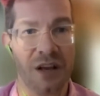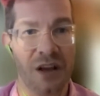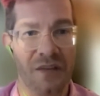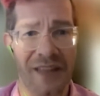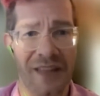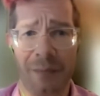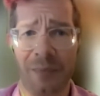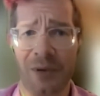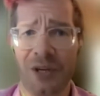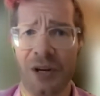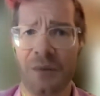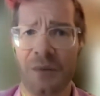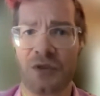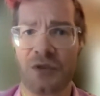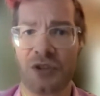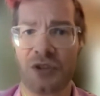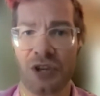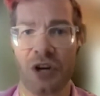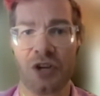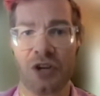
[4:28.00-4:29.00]
That becomes
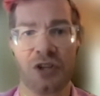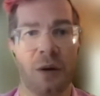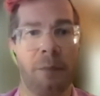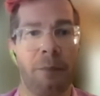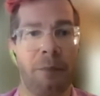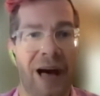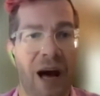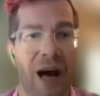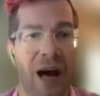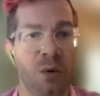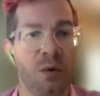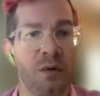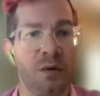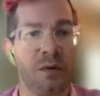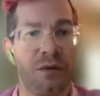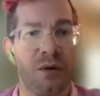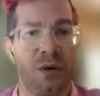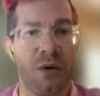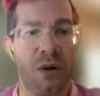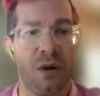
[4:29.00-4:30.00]
such a
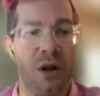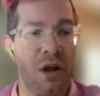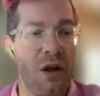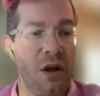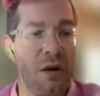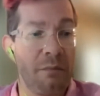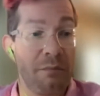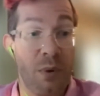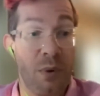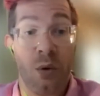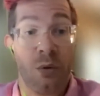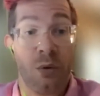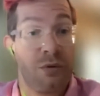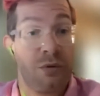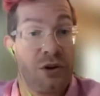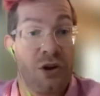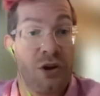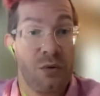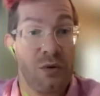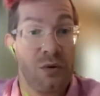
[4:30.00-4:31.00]
powerful, both,
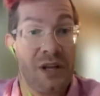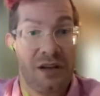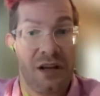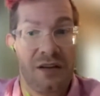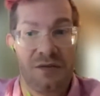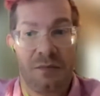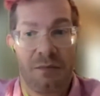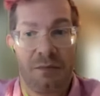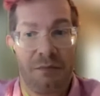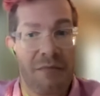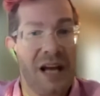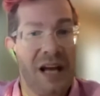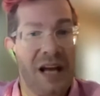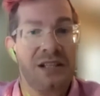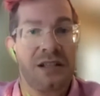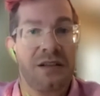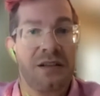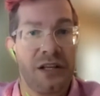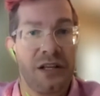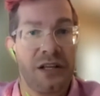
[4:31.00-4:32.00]
it
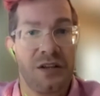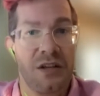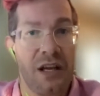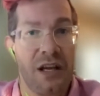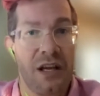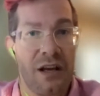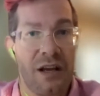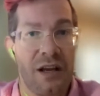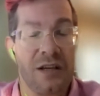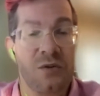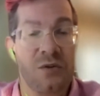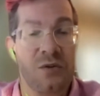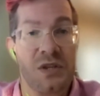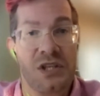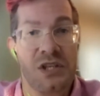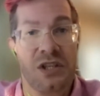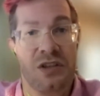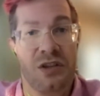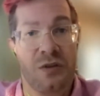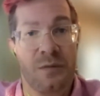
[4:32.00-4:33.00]
massively
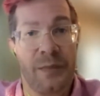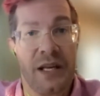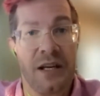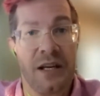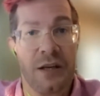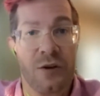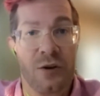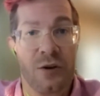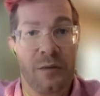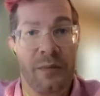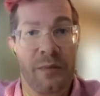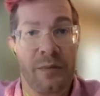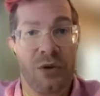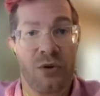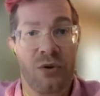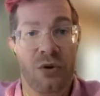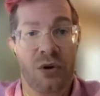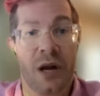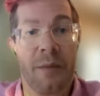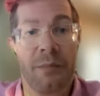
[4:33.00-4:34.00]
increases the speed that you can build
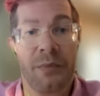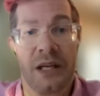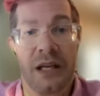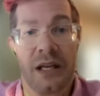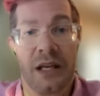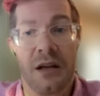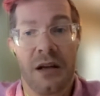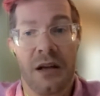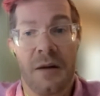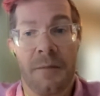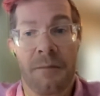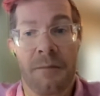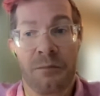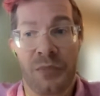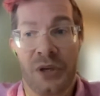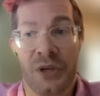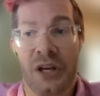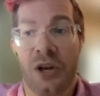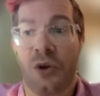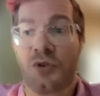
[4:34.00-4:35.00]
your company,
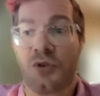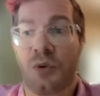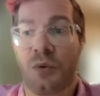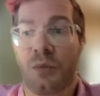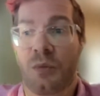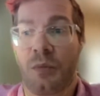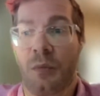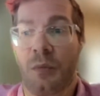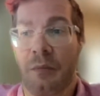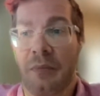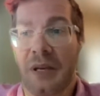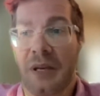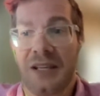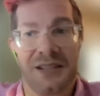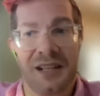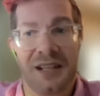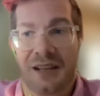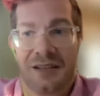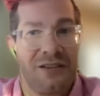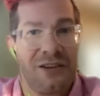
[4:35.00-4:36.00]
but it also means
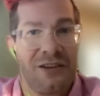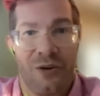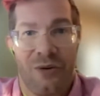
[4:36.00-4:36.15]
that,